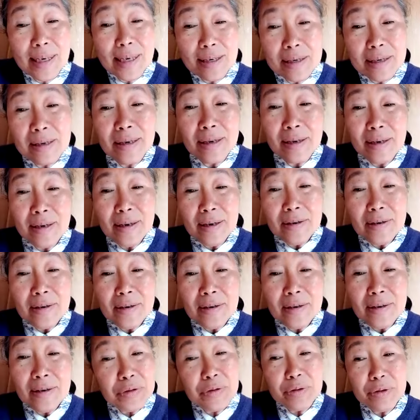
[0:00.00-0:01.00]
like
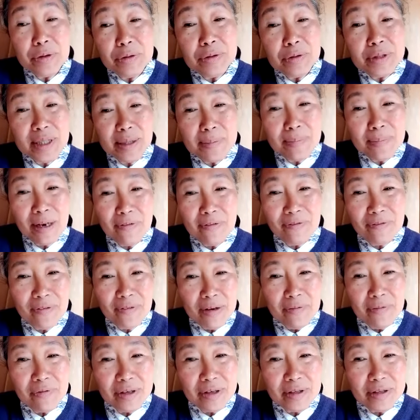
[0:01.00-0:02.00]
using my
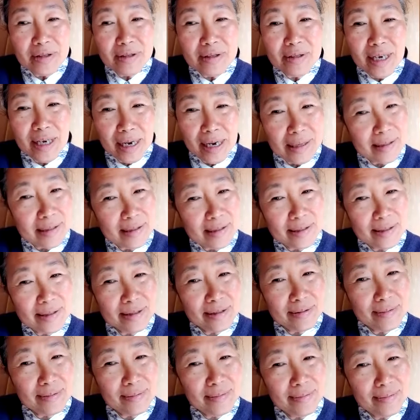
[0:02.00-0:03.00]
favorite
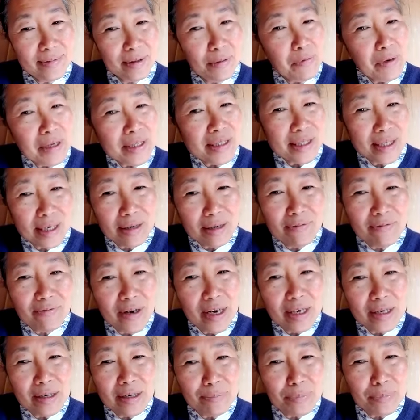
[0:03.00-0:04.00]
decks, the ones that I
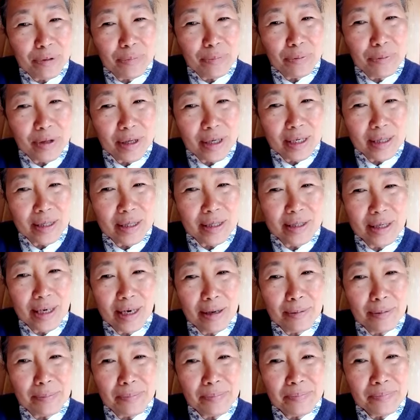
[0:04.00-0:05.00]
find appropriate at the
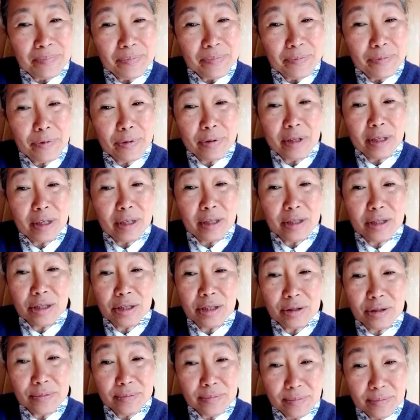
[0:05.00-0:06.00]
time with
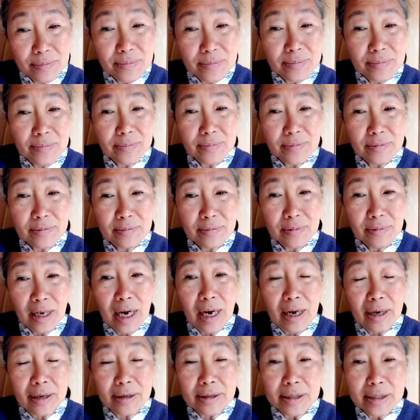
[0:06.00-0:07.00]
each
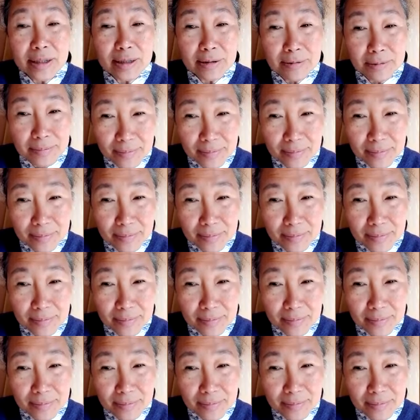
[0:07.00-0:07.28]
client.